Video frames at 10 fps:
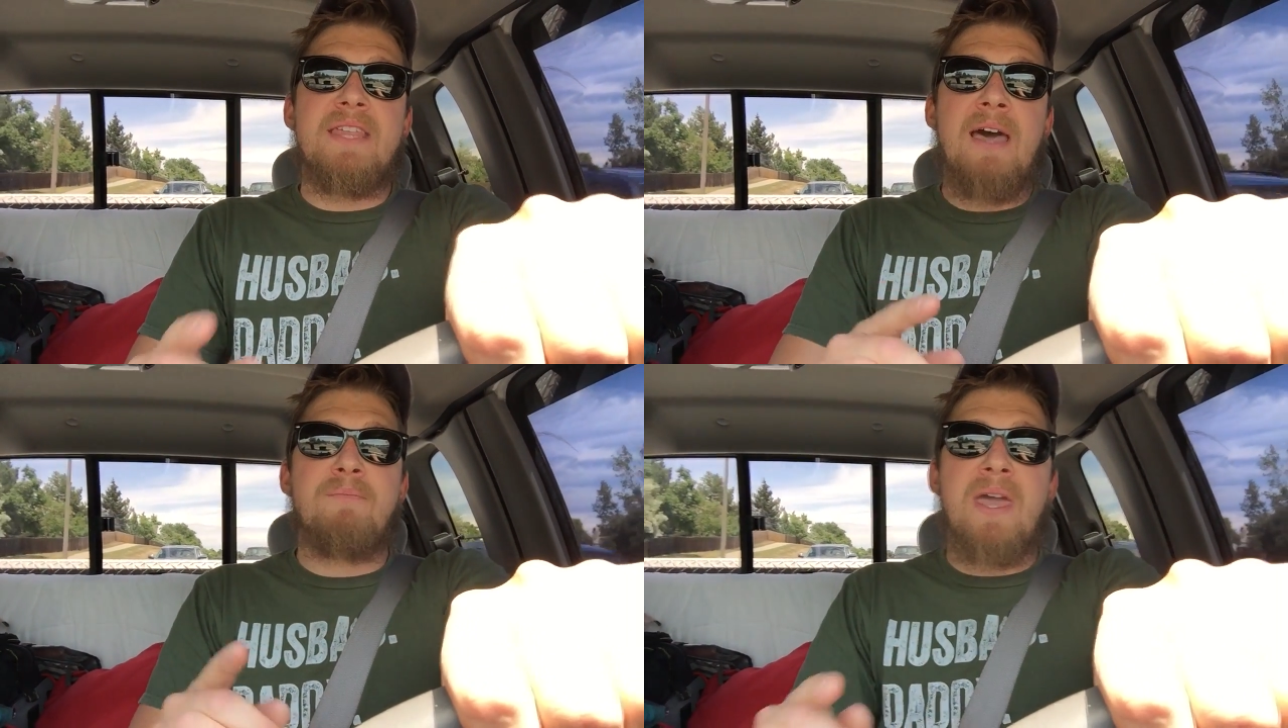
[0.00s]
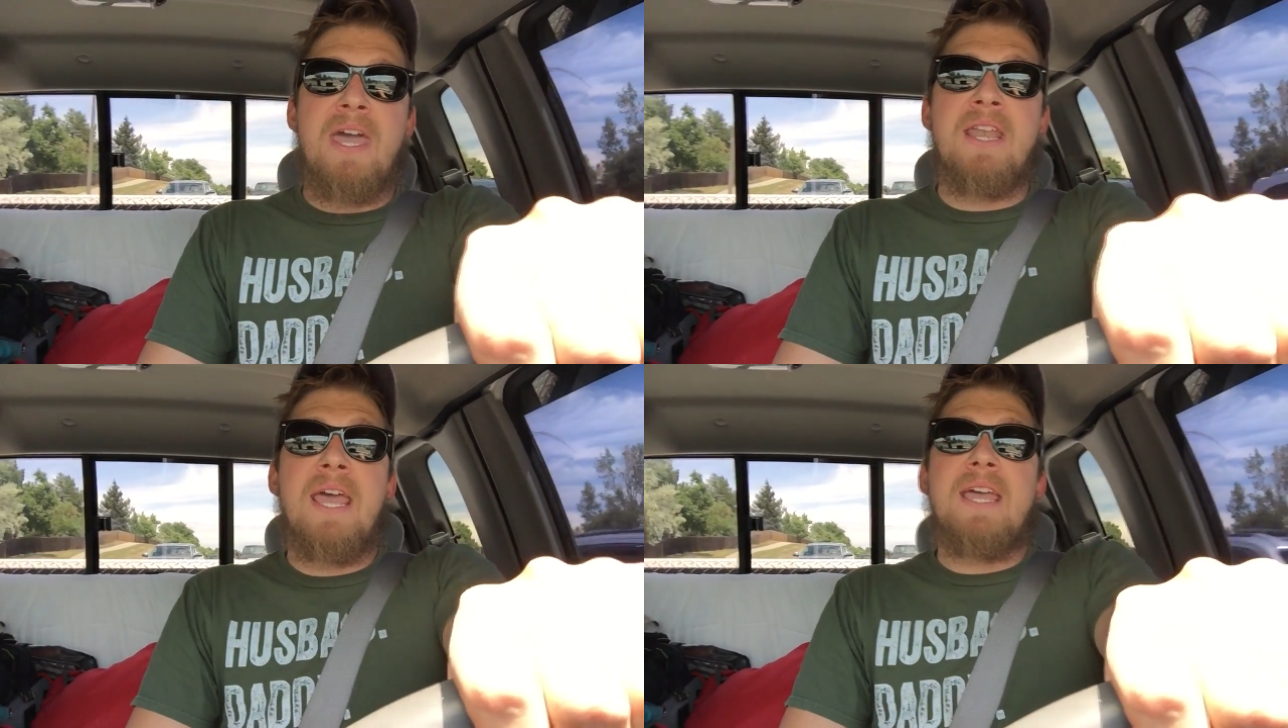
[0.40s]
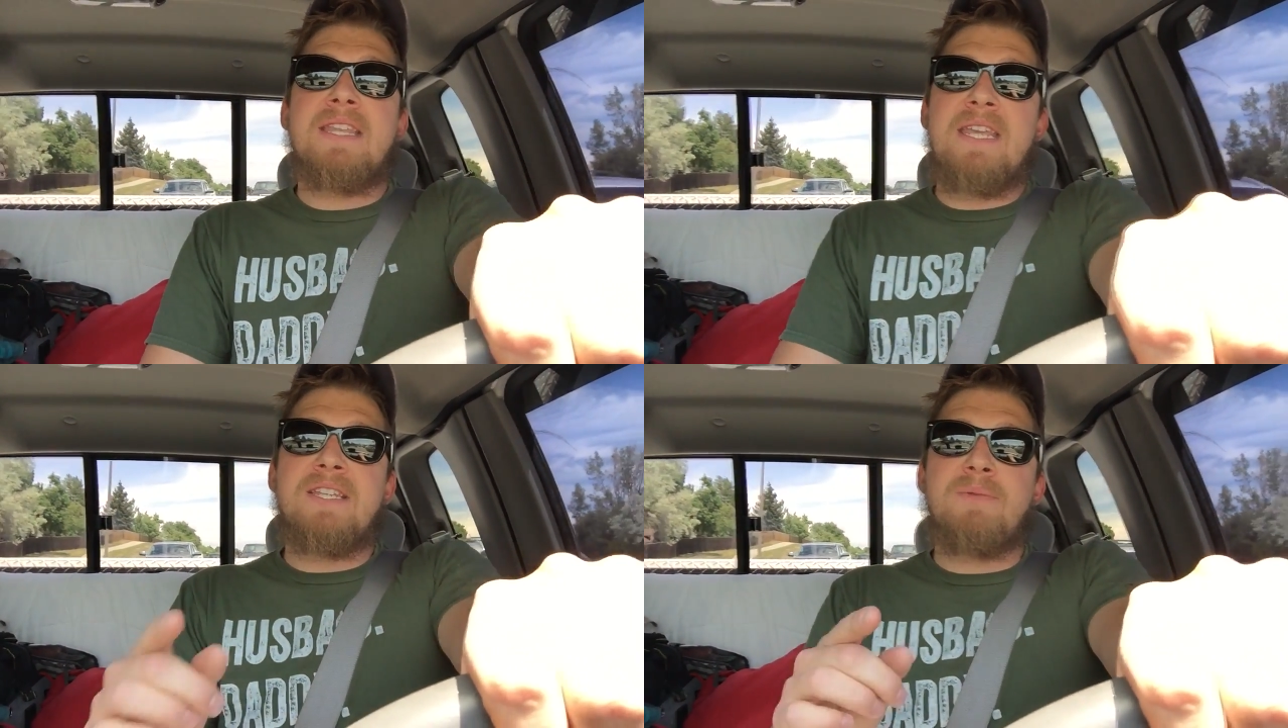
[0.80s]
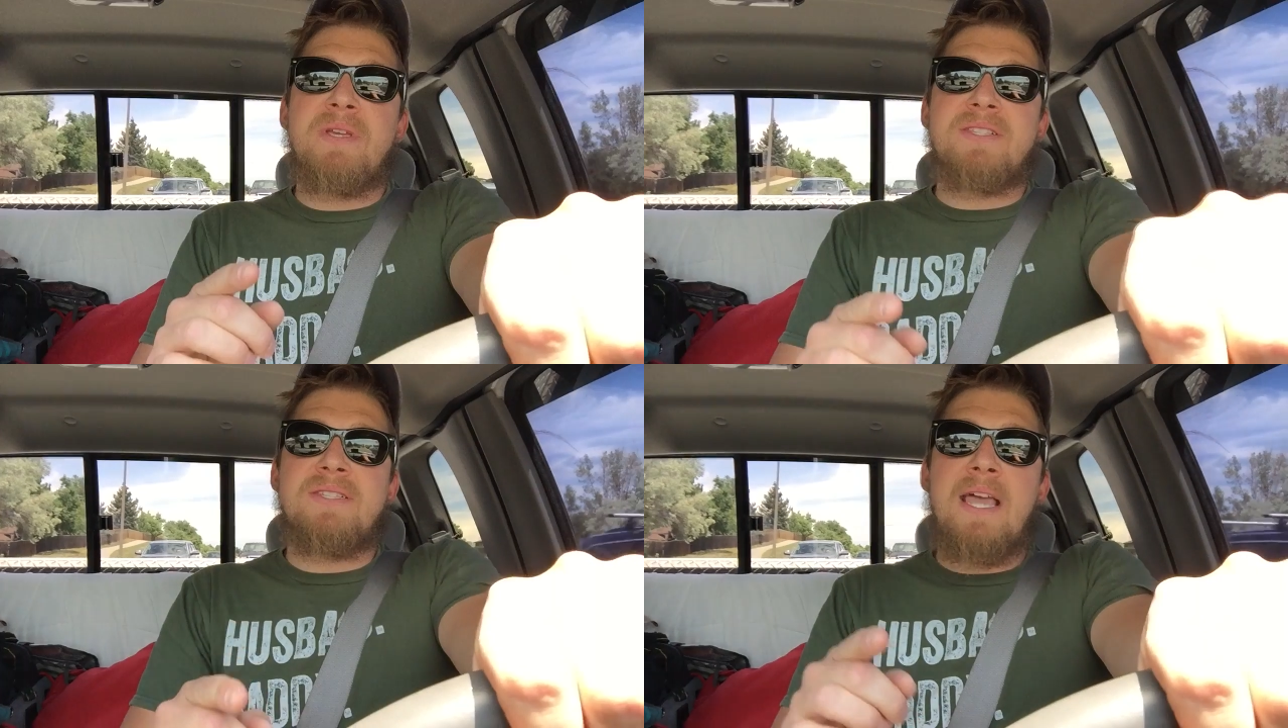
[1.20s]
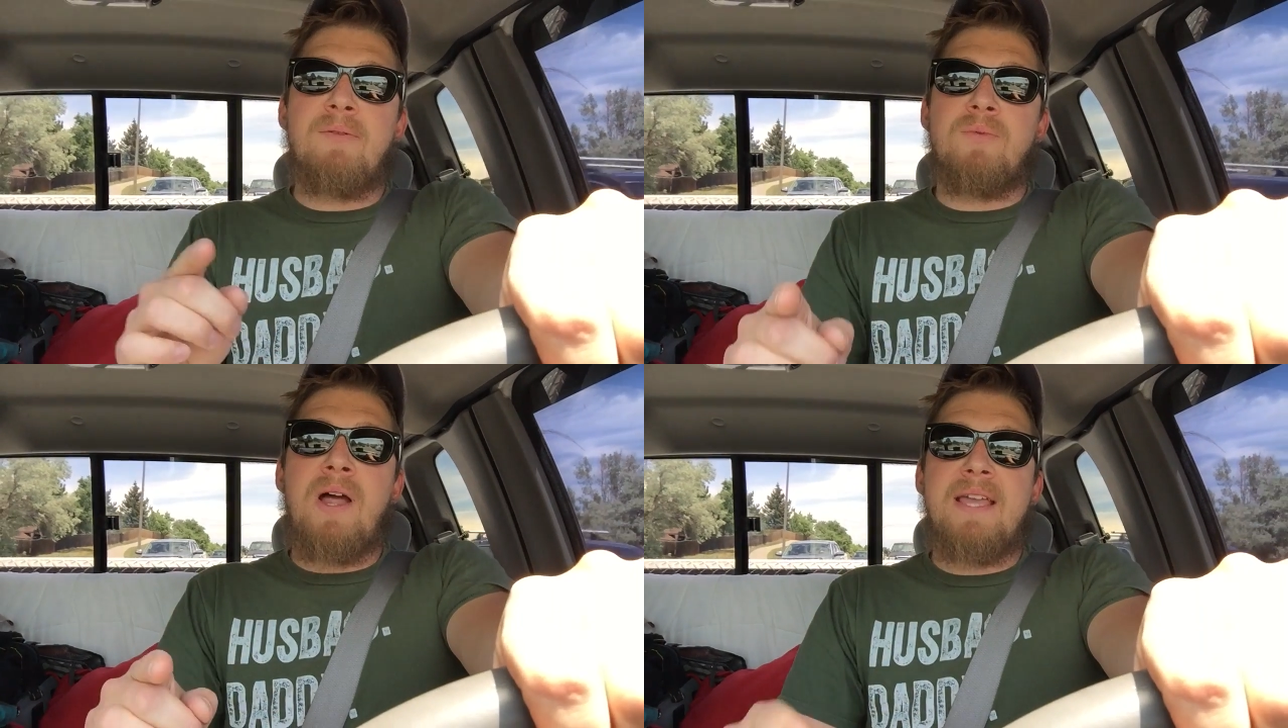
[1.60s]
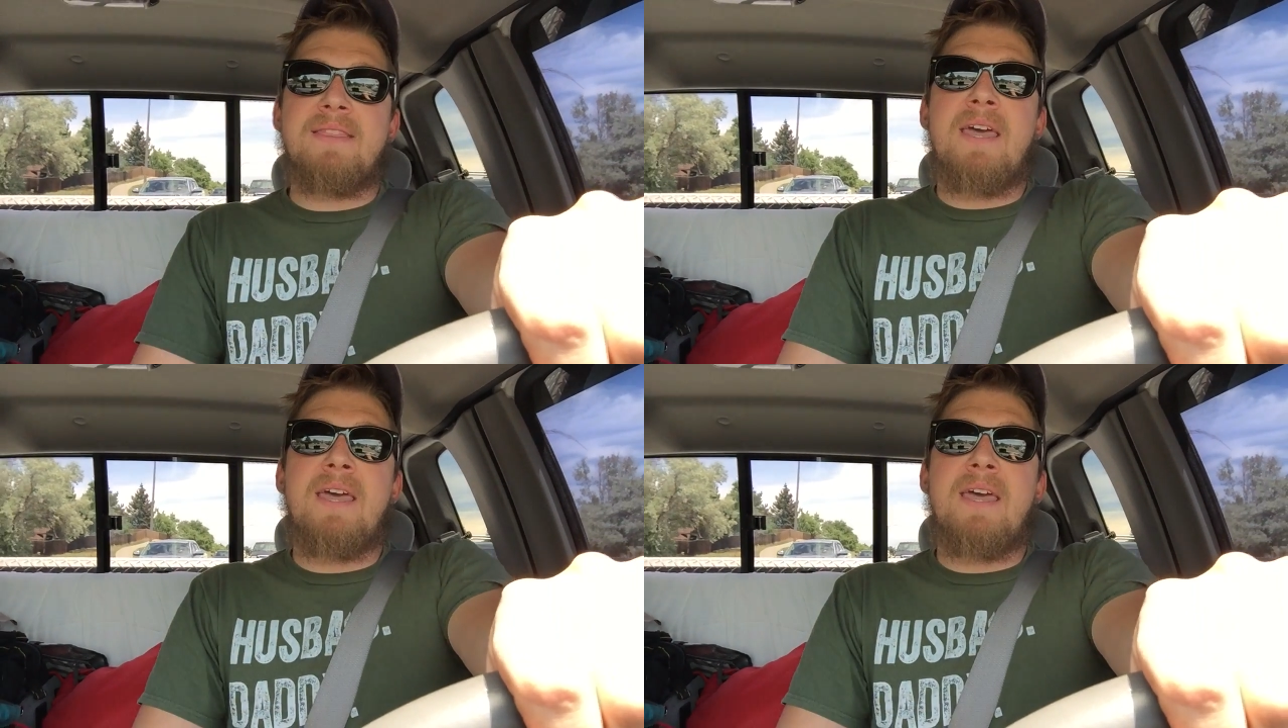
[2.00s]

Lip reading: That man needed to be set right.